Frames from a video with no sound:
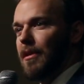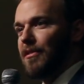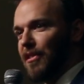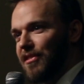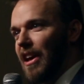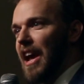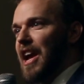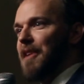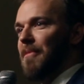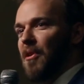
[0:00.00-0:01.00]
It's the
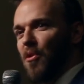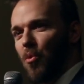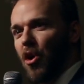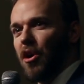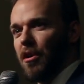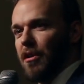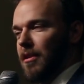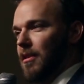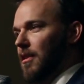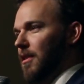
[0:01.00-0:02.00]
same
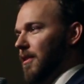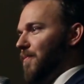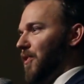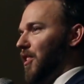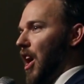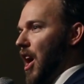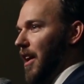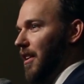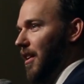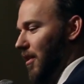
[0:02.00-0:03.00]
word.
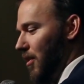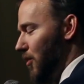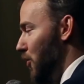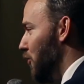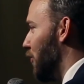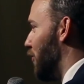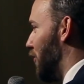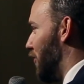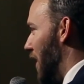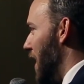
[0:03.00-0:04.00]
God uses
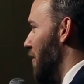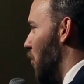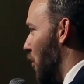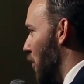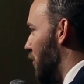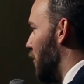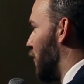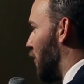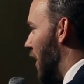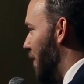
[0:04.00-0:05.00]
the same word to
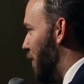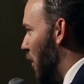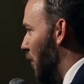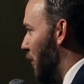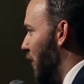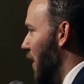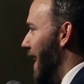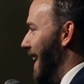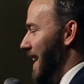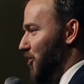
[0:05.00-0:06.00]
describe both,
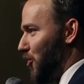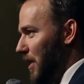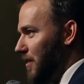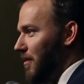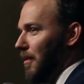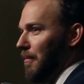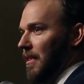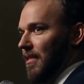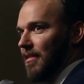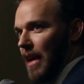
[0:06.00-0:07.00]
and he treats them
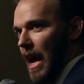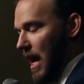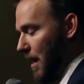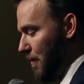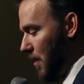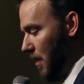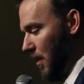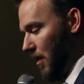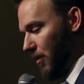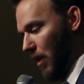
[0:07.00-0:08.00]
the
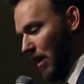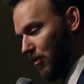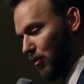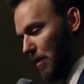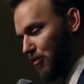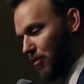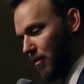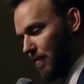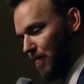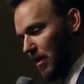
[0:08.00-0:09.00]
same throughout
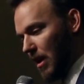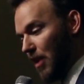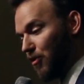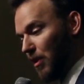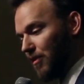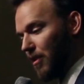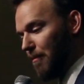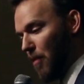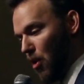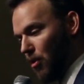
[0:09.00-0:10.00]
Scripture. God treats
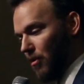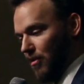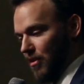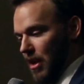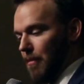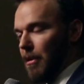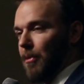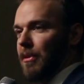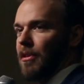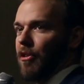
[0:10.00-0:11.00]
their murder the same,
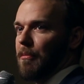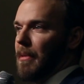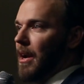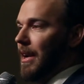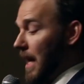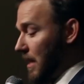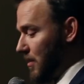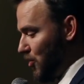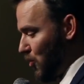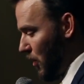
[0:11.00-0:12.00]
like we talked about in
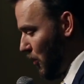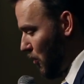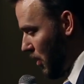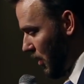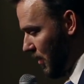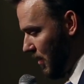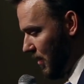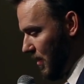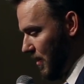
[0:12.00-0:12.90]
Exodus 21.